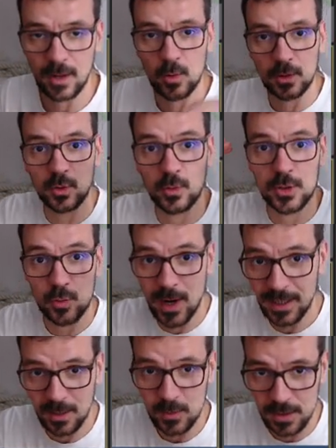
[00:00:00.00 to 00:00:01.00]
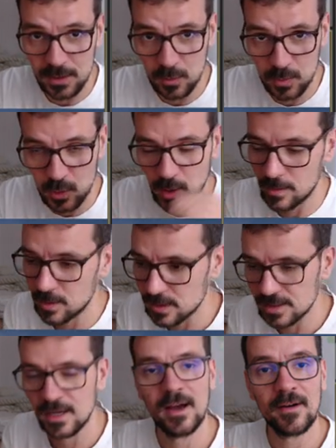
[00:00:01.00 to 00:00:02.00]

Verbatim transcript: I want to reach one thousand subscribers.